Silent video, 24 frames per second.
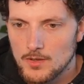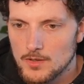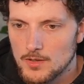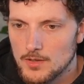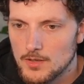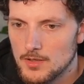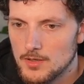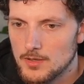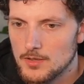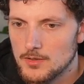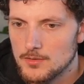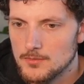
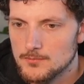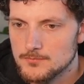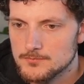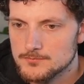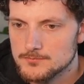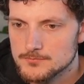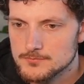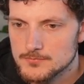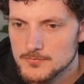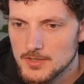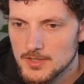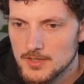
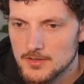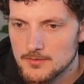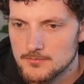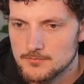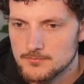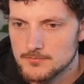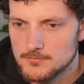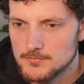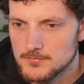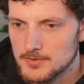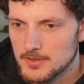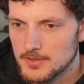Yeah,
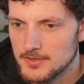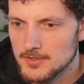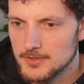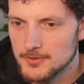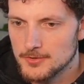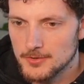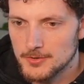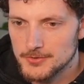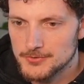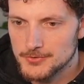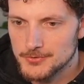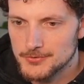and here
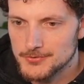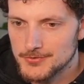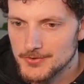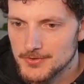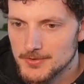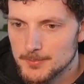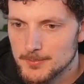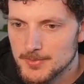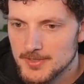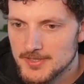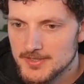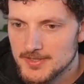you also see
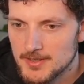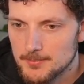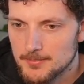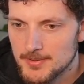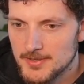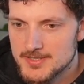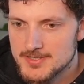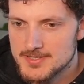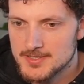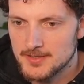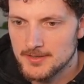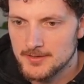the builder
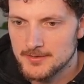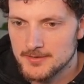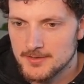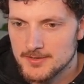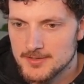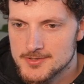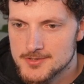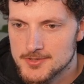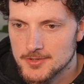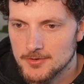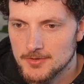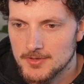pattern. Yeah,
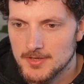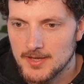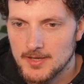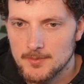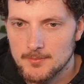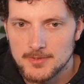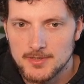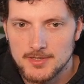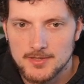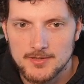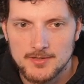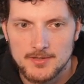show
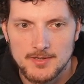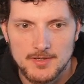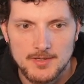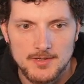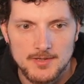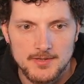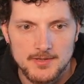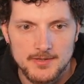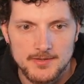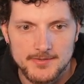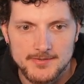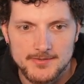label
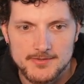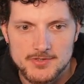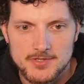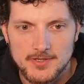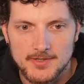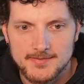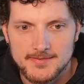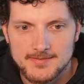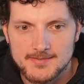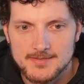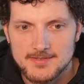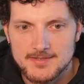is
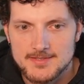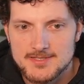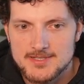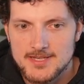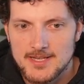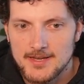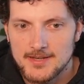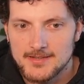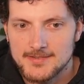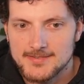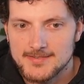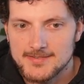just
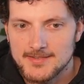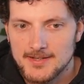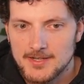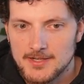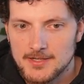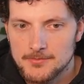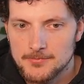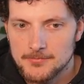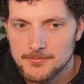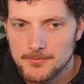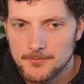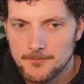takes
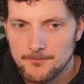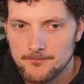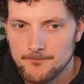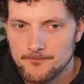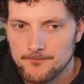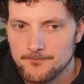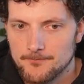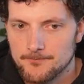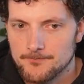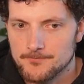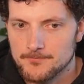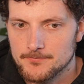self
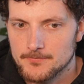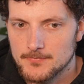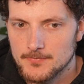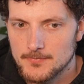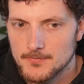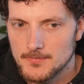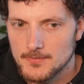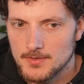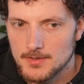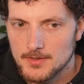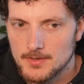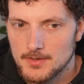
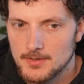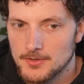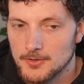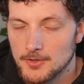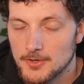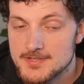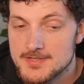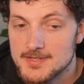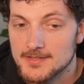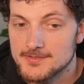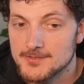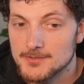and
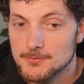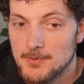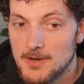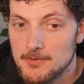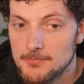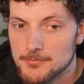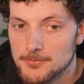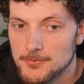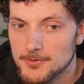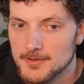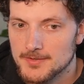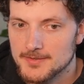not as a
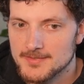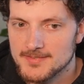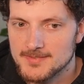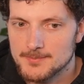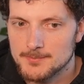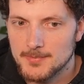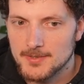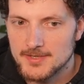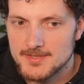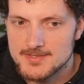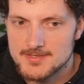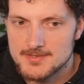reference,
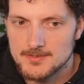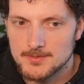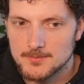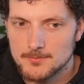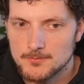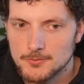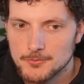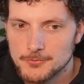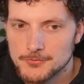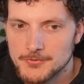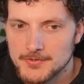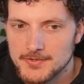but
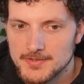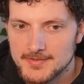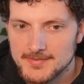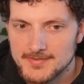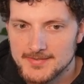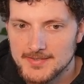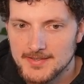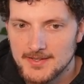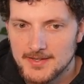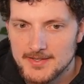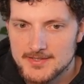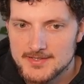moves it
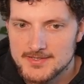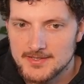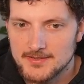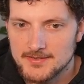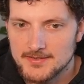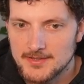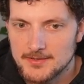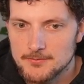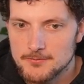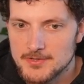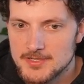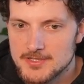inside and
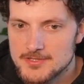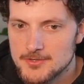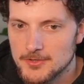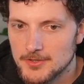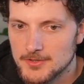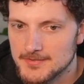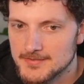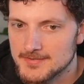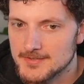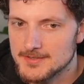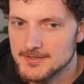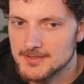then
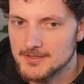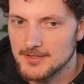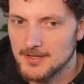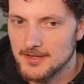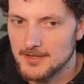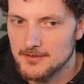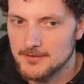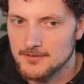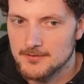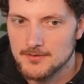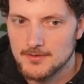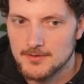returns it
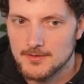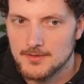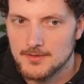again.